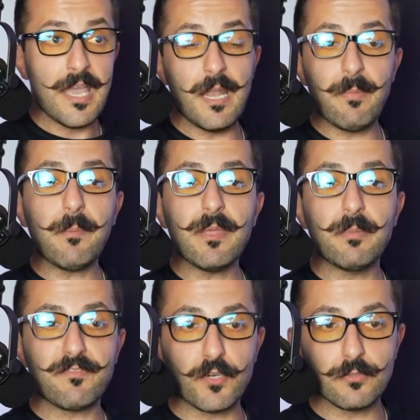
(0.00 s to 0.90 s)
And maybe,
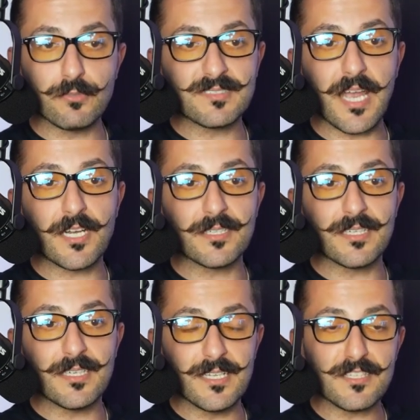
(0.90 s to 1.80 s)
maybe, before you
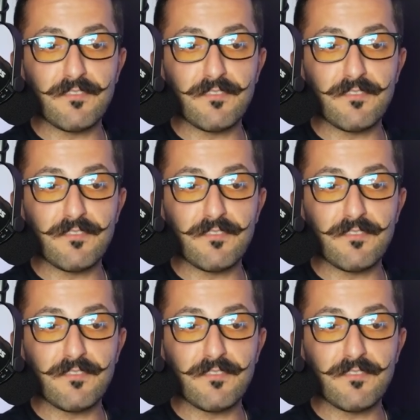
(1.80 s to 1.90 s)
retire, it's